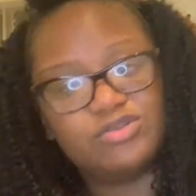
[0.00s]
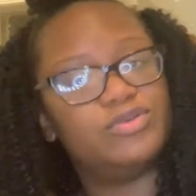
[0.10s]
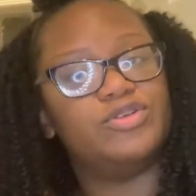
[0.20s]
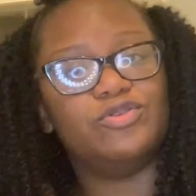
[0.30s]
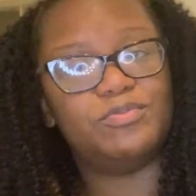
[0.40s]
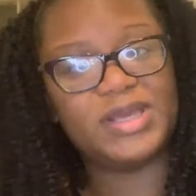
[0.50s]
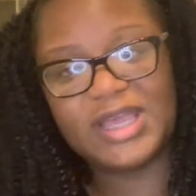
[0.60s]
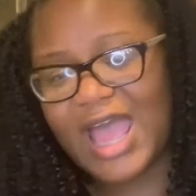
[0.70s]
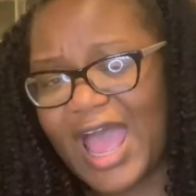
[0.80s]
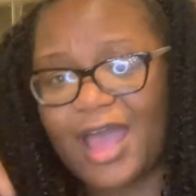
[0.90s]
You can do
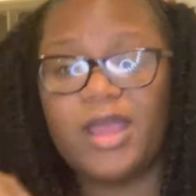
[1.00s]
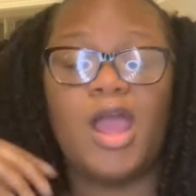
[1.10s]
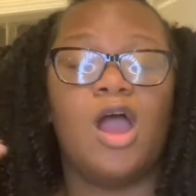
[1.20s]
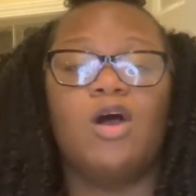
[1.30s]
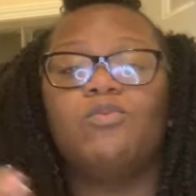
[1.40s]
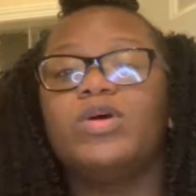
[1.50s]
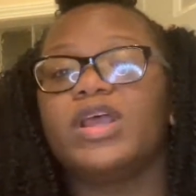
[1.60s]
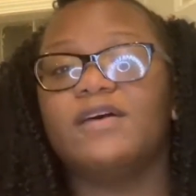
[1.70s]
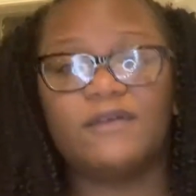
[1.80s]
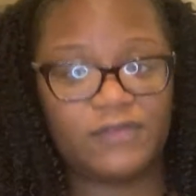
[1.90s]
beehive.
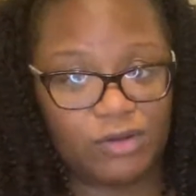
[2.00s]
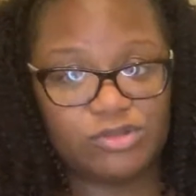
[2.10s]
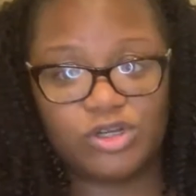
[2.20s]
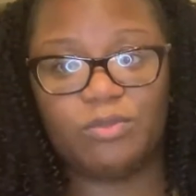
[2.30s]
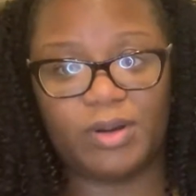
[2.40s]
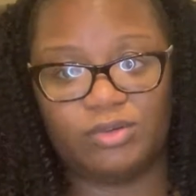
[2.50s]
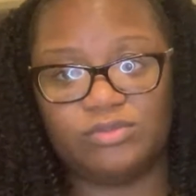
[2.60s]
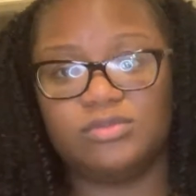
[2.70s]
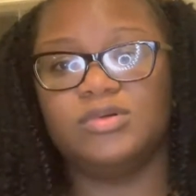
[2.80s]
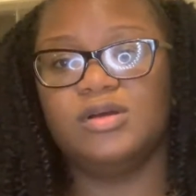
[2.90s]
Whatever floats your boat.